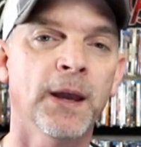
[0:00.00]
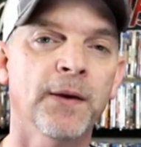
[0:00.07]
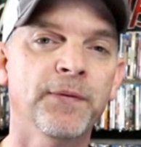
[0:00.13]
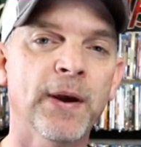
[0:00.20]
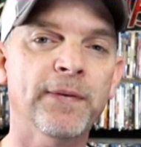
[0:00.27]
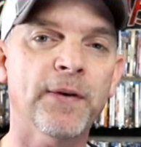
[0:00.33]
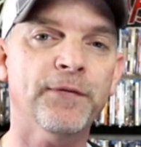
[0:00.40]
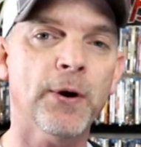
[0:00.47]
If
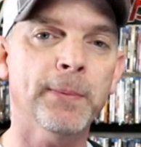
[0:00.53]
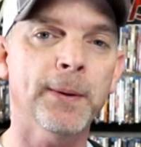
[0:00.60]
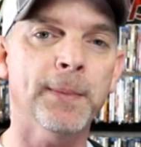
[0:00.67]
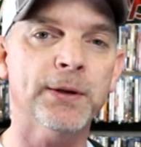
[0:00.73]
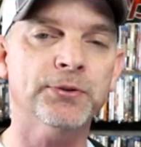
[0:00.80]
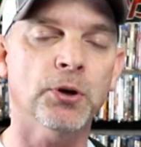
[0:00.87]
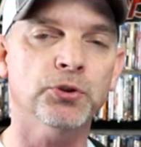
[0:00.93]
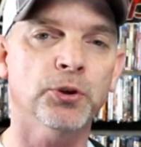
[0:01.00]
you haven't found me on
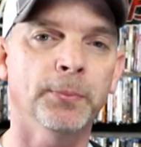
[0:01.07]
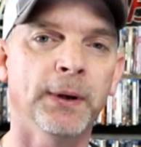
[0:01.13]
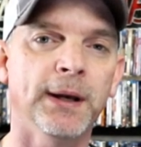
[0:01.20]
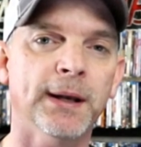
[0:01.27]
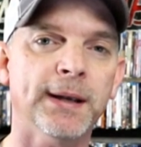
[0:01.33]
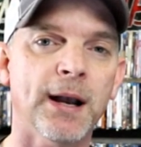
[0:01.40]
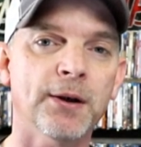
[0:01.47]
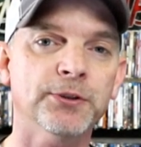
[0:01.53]
my social
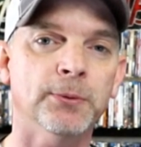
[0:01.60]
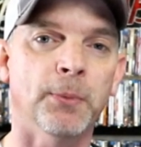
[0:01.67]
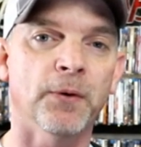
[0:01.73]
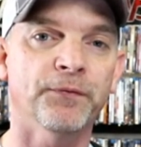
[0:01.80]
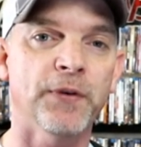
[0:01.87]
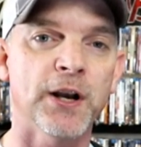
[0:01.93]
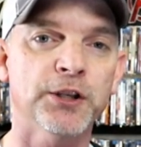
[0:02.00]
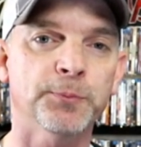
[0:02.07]
media accounts, I'm on
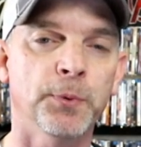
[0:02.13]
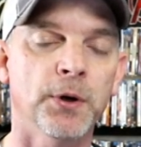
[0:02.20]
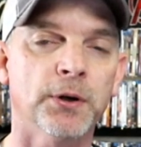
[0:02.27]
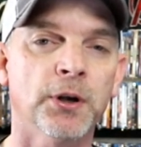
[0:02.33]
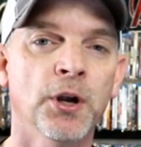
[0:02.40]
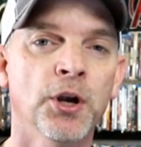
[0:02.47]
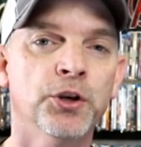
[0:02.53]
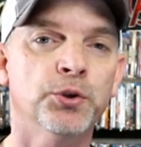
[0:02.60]

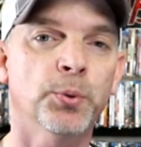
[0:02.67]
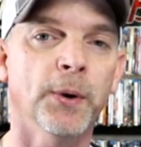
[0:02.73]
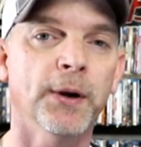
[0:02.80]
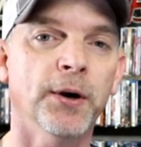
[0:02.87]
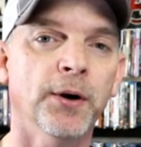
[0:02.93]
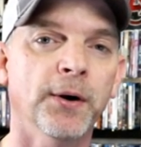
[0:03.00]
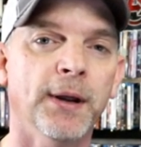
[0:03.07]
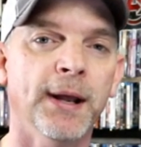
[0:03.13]
Facebook,
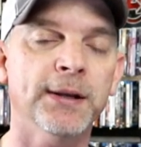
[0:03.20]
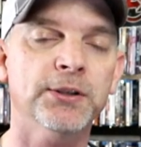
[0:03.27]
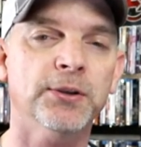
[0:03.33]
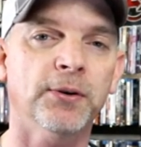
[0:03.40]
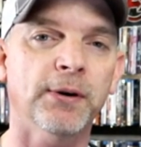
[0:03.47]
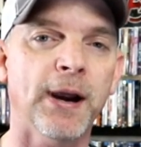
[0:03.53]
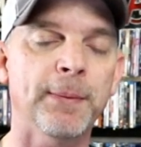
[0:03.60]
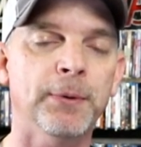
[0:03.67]
Twitter,
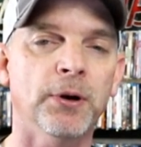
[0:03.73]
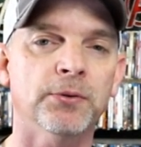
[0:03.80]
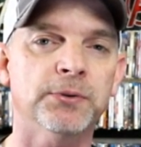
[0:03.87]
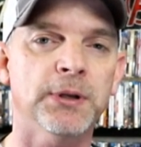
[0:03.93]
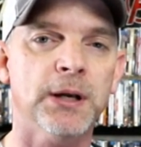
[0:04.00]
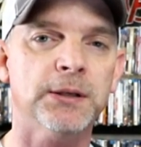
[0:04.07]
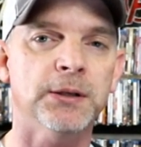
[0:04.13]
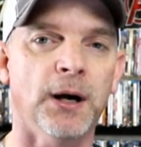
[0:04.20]
Instagram, and on
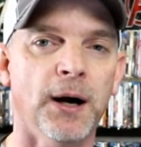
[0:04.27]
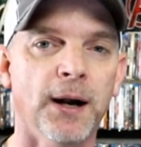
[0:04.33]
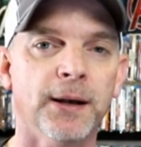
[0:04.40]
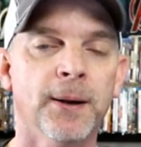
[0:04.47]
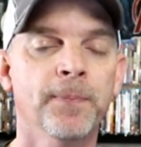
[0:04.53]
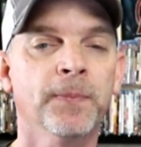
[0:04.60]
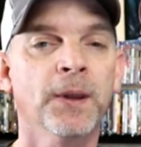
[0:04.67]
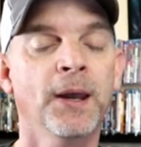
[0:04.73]

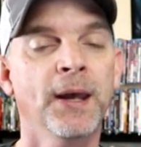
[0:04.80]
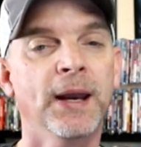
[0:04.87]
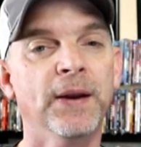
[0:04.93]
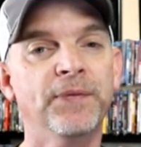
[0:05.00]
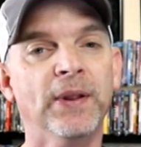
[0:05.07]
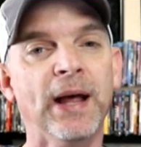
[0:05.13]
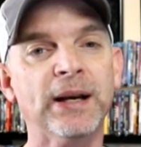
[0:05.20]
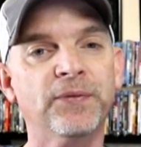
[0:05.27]
TikTok.
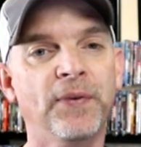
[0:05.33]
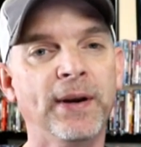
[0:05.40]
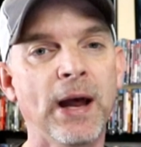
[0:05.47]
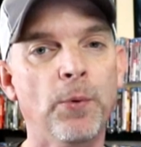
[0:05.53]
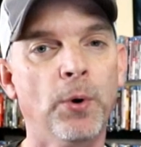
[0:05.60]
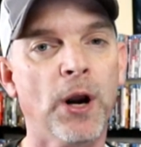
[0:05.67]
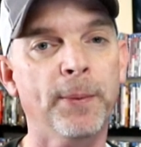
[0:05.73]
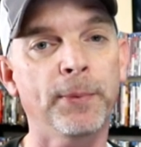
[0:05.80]
If you'd like to find
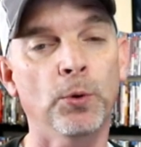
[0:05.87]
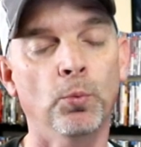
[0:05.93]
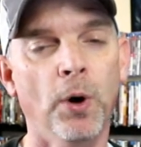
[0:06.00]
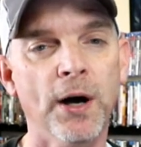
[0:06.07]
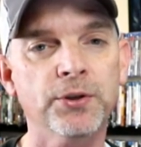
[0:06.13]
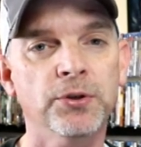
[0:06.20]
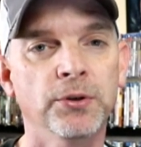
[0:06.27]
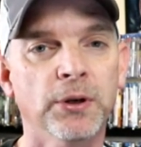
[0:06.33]
out what I've been
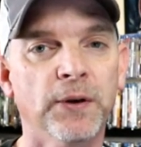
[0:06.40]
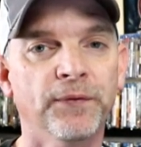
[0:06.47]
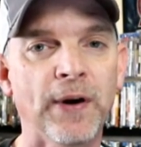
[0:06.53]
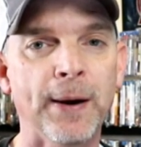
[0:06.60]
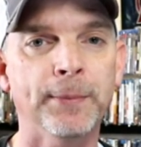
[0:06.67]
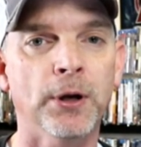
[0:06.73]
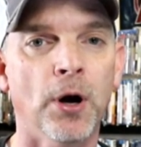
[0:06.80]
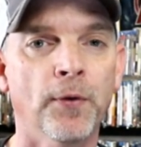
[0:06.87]
watching, you can
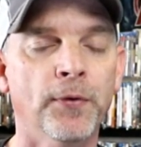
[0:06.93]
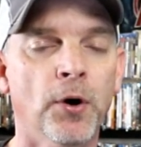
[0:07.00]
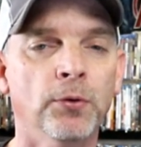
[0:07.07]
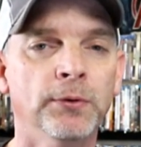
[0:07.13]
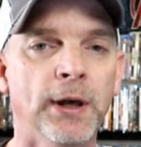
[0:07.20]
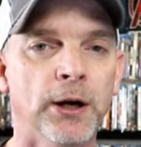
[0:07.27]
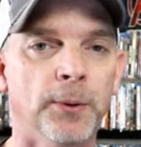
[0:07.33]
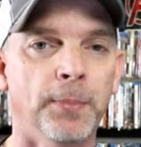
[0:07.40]
find me over
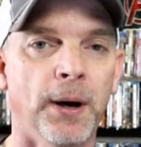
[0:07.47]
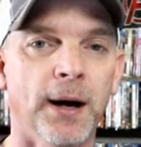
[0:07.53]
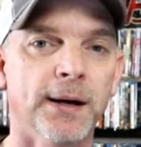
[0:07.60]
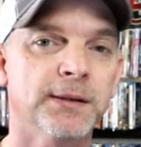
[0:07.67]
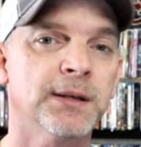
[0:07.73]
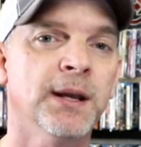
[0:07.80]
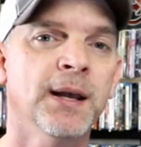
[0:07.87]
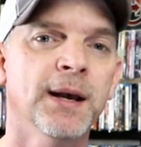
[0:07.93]
on
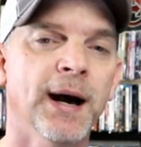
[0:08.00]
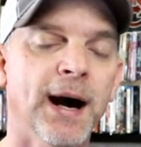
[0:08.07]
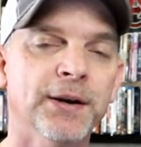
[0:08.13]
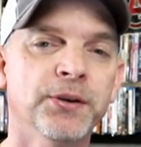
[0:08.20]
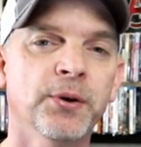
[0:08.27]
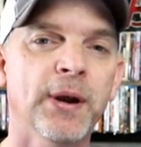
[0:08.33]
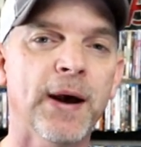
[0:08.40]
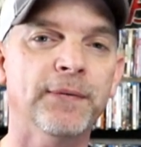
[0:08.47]
Letterboxd. I
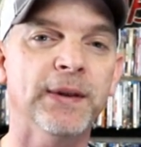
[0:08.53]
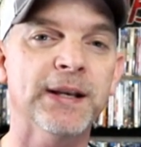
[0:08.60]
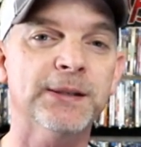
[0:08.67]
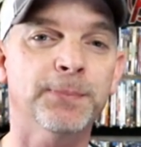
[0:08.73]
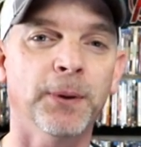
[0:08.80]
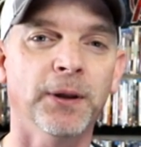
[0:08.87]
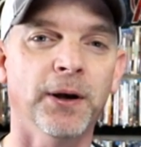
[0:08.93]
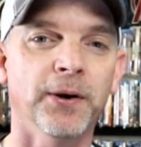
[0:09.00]
do have links
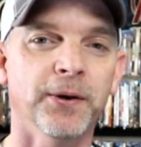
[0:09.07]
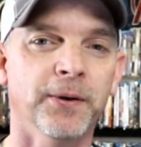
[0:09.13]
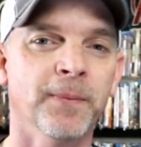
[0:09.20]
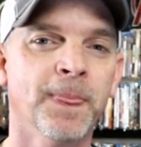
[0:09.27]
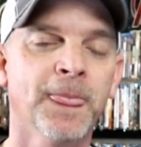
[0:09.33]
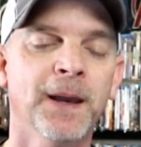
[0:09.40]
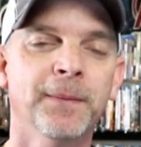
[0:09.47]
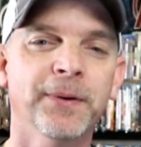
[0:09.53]

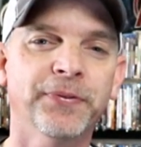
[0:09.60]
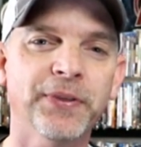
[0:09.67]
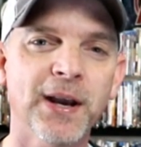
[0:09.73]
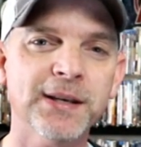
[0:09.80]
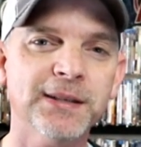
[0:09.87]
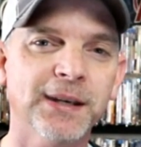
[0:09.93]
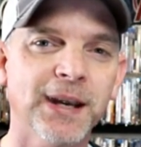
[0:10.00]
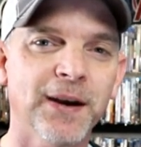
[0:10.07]
below. But
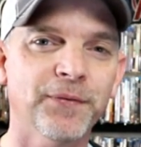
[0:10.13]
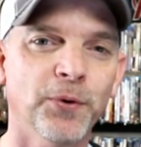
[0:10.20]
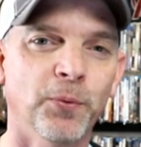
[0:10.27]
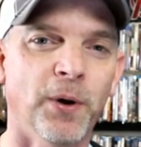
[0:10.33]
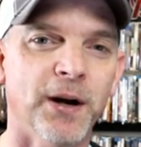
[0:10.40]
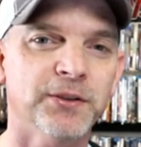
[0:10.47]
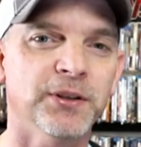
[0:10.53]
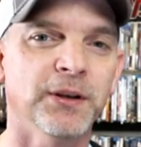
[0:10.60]
thanks again for
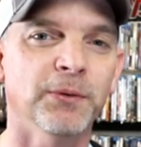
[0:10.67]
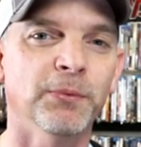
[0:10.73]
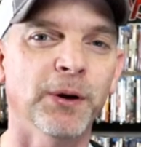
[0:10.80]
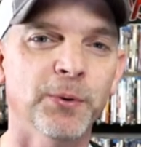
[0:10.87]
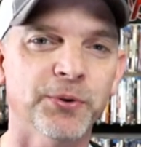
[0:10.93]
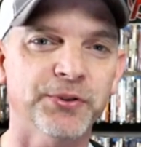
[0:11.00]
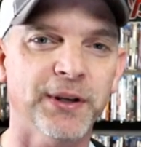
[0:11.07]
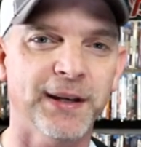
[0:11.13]
watching, and
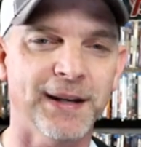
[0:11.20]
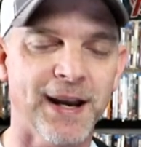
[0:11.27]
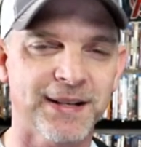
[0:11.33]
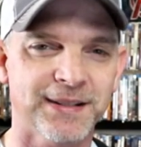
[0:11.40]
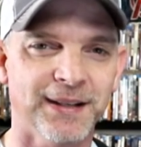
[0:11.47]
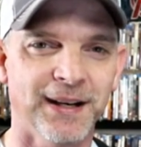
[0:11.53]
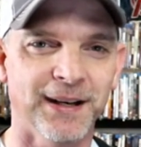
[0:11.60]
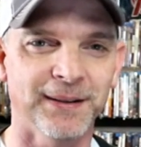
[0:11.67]
we will see you
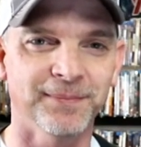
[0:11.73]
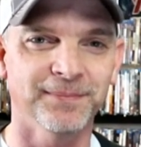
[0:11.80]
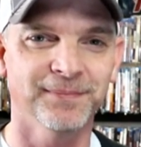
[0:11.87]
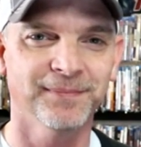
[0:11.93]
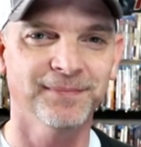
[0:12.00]
next time.